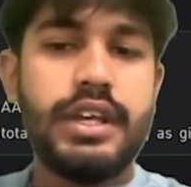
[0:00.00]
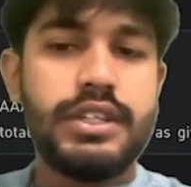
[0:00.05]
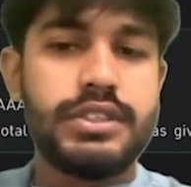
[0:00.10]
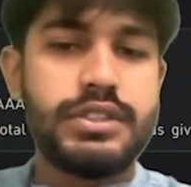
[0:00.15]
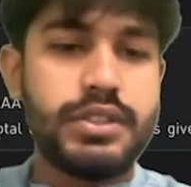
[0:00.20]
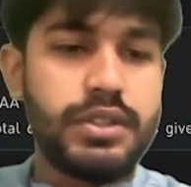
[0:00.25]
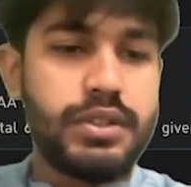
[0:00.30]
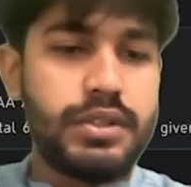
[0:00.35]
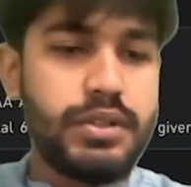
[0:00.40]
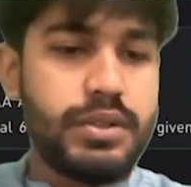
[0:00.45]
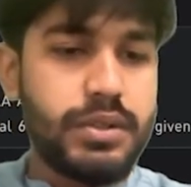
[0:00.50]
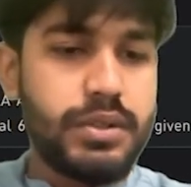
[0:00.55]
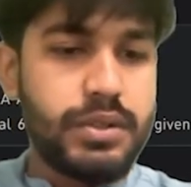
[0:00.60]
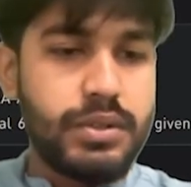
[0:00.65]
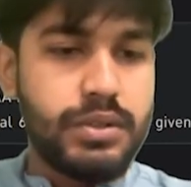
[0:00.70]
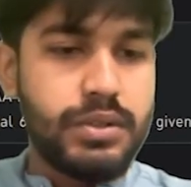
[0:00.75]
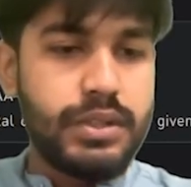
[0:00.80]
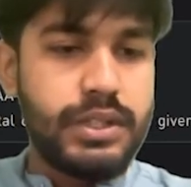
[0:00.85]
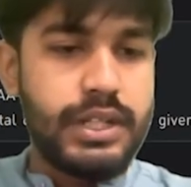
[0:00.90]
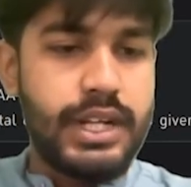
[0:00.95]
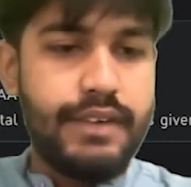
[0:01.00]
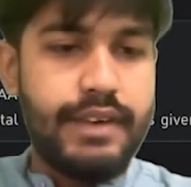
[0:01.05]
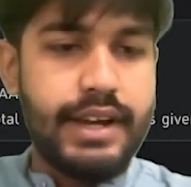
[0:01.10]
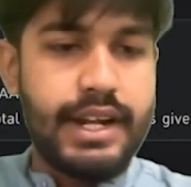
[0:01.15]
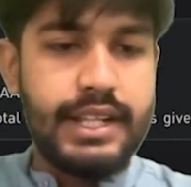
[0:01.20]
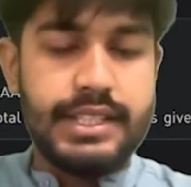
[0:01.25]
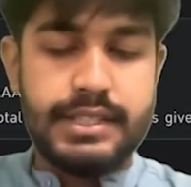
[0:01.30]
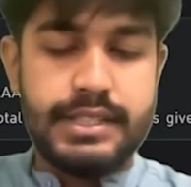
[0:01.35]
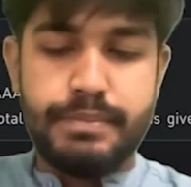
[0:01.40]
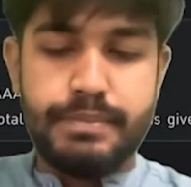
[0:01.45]
So now
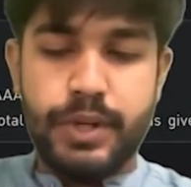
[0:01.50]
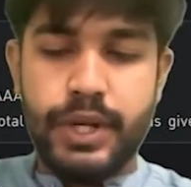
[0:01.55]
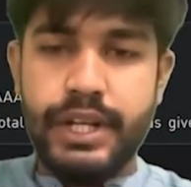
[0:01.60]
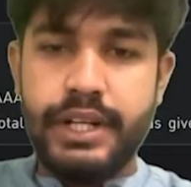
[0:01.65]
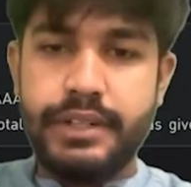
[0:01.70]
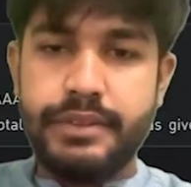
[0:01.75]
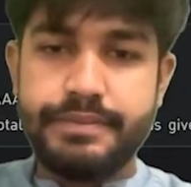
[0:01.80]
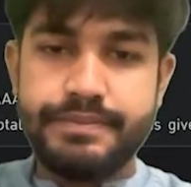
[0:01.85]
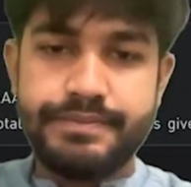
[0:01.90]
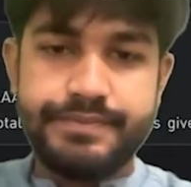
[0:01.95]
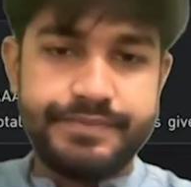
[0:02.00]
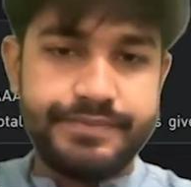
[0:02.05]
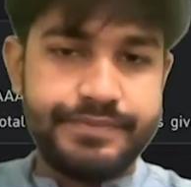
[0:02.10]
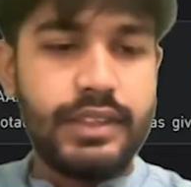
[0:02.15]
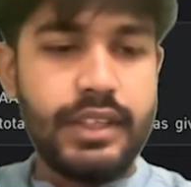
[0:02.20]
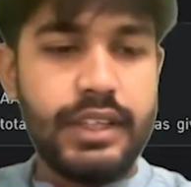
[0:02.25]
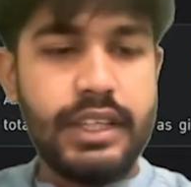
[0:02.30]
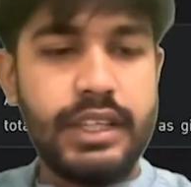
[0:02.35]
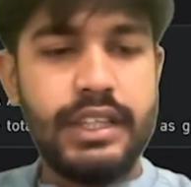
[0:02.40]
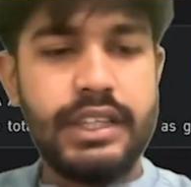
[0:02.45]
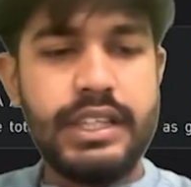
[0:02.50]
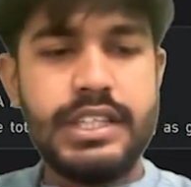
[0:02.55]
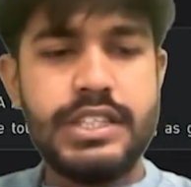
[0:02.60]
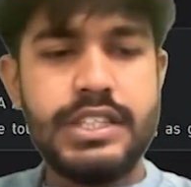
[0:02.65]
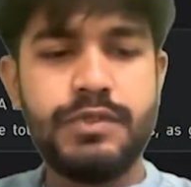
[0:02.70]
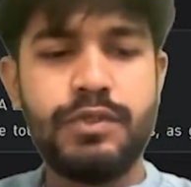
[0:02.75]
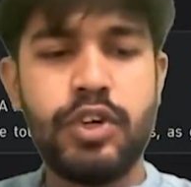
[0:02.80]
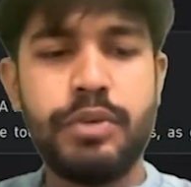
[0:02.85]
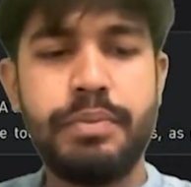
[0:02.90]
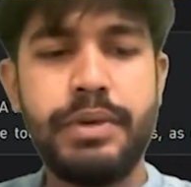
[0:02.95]
at this point,
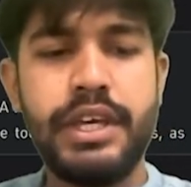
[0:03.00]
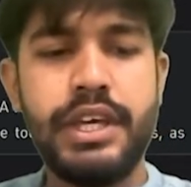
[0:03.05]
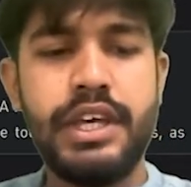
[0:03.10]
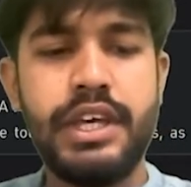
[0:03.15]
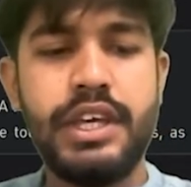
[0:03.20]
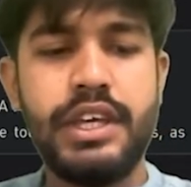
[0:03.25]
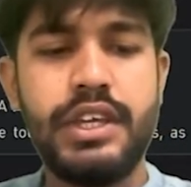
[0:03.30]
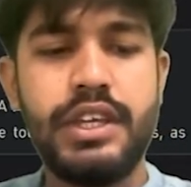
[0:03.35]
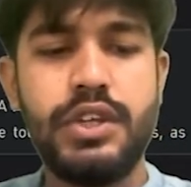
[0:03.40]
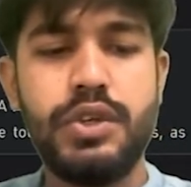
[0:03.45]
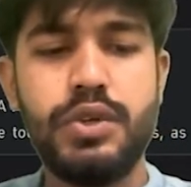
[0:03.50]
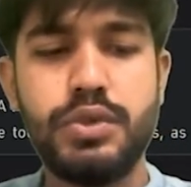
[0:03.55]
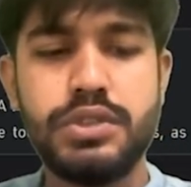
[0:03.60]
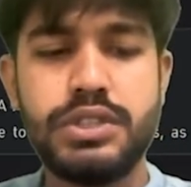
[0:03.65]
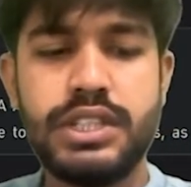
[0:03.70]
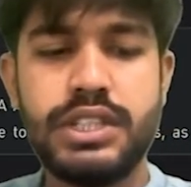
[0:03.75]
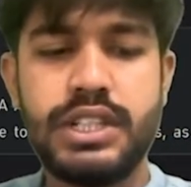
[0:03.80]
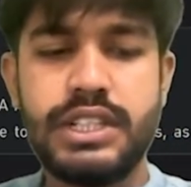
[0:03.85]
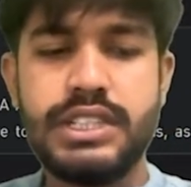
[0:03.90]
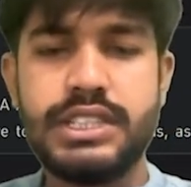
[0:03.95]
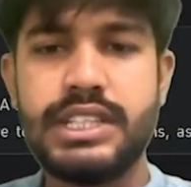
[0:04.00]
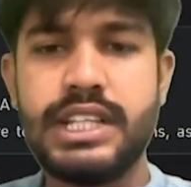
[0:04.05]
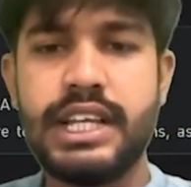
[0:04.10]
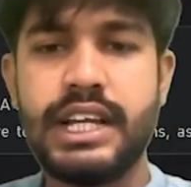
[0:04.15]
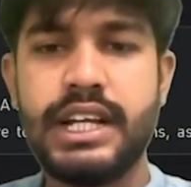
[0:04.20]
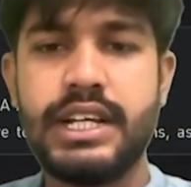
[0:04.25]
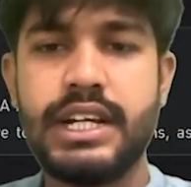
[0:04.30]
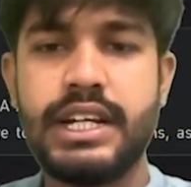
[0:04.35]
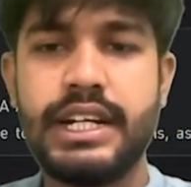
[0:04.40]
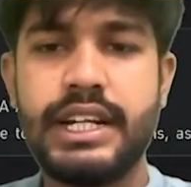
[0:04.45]
this would be used just
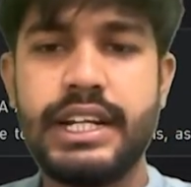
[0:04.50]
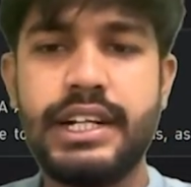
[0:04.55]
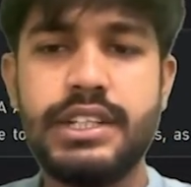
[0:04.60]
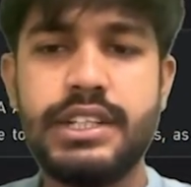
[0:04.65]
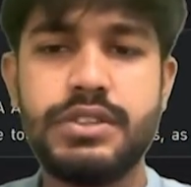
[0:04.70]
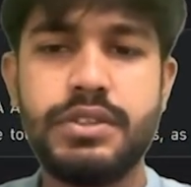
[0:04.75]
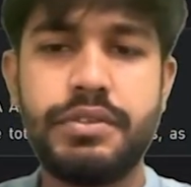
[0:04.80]
like a container.